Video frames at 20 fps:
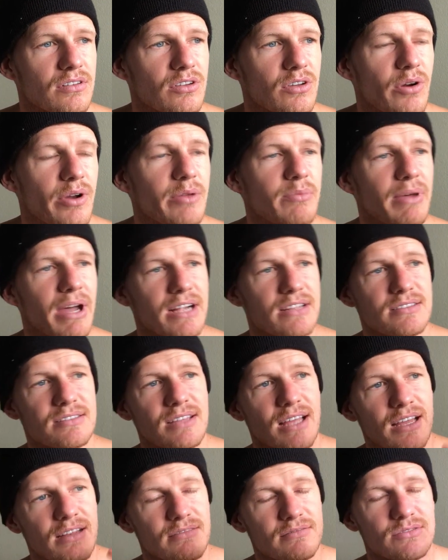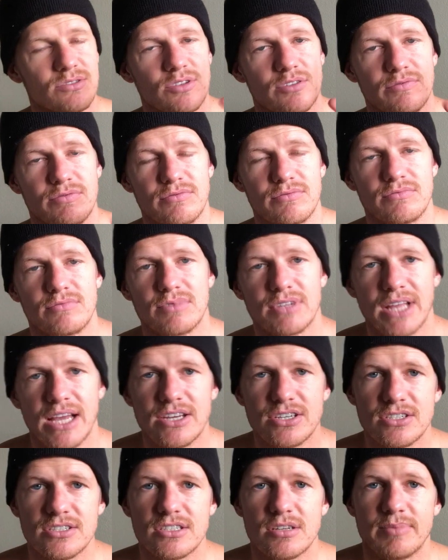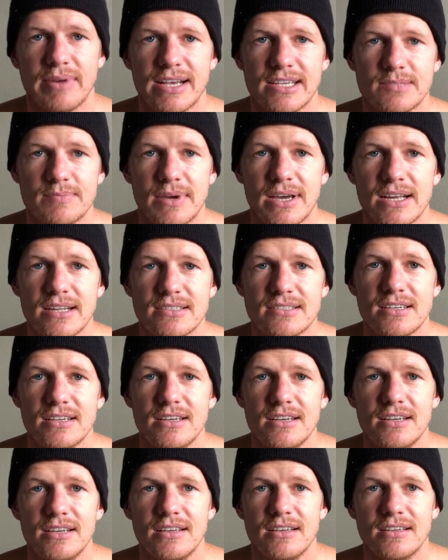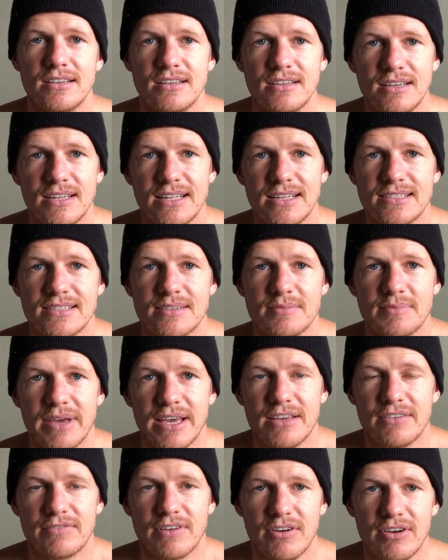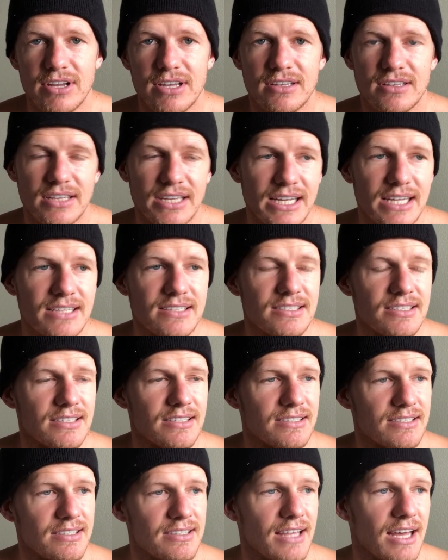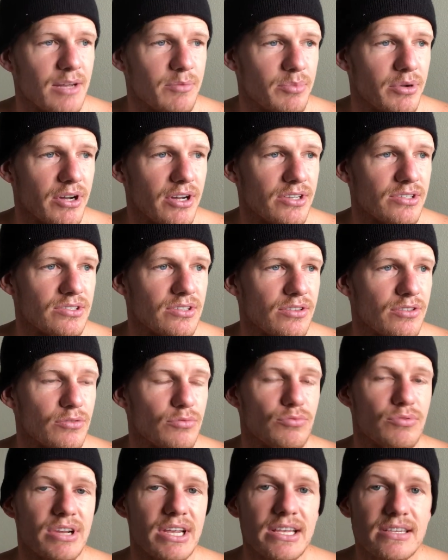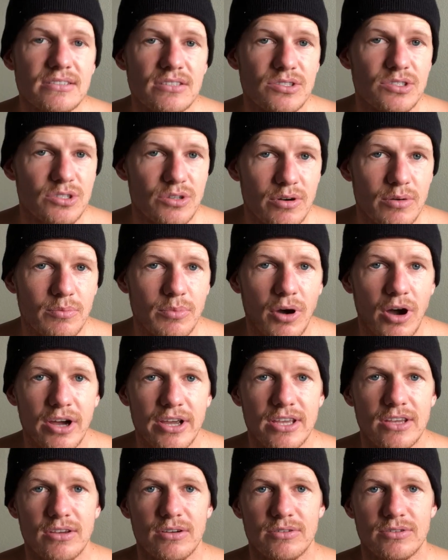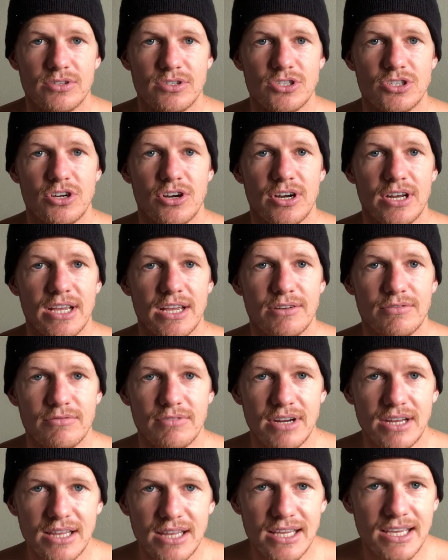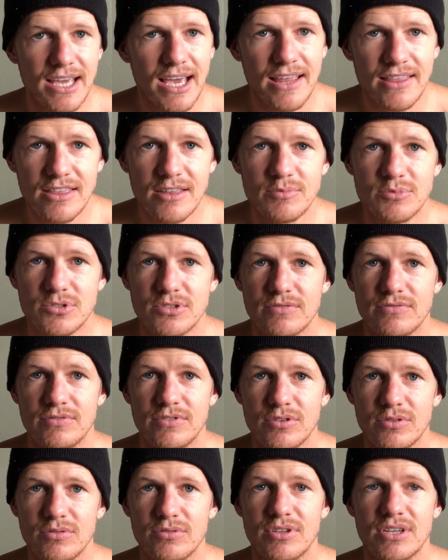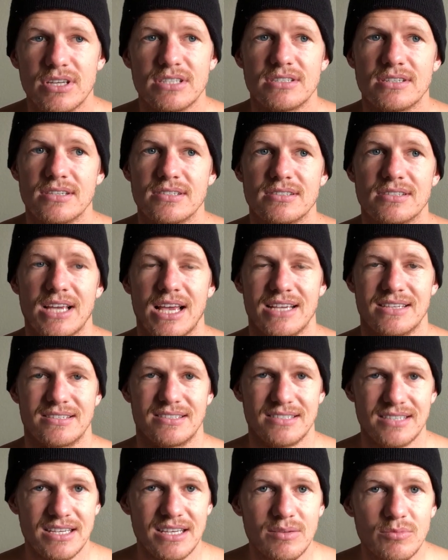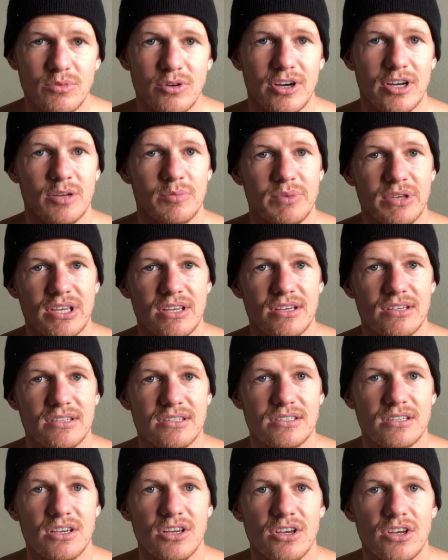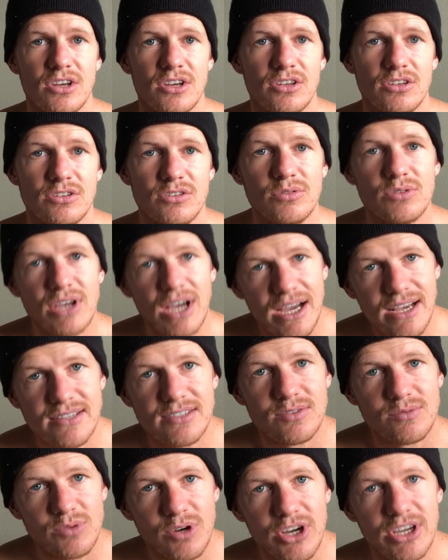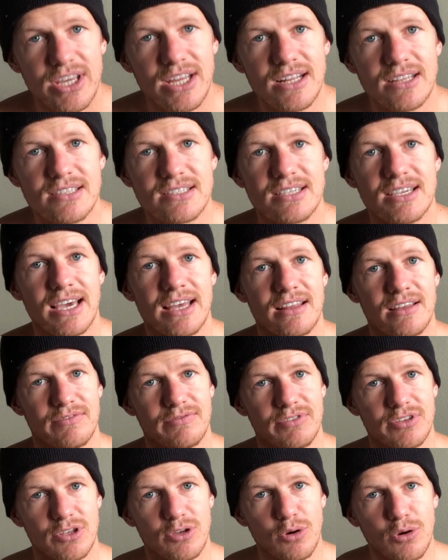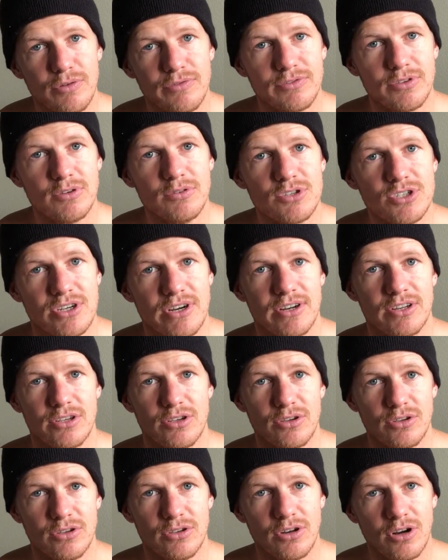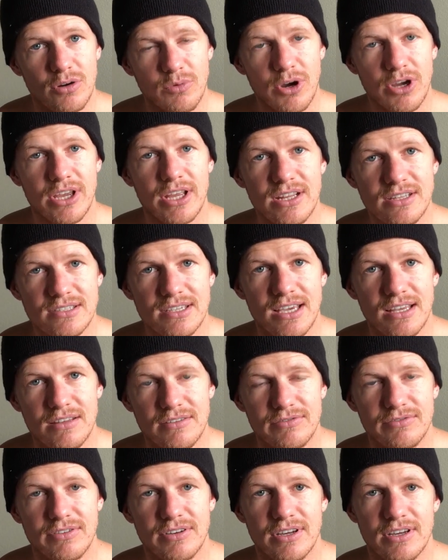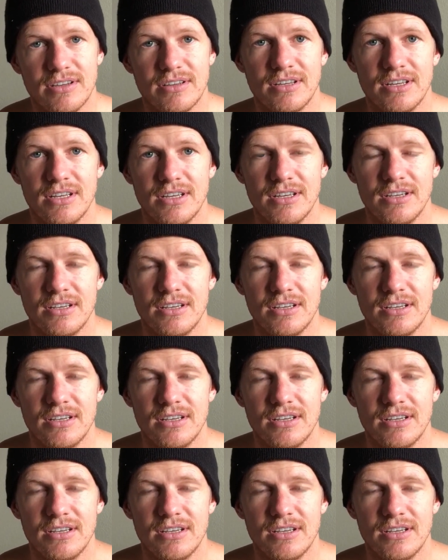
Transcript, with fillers: going back to that sort of relationship aspect, you need to make very clear to, to that person the reasons you're embarking on this journey and really get them to view this as, as teamwork because you guys are working together for your future. You, you're not working together for,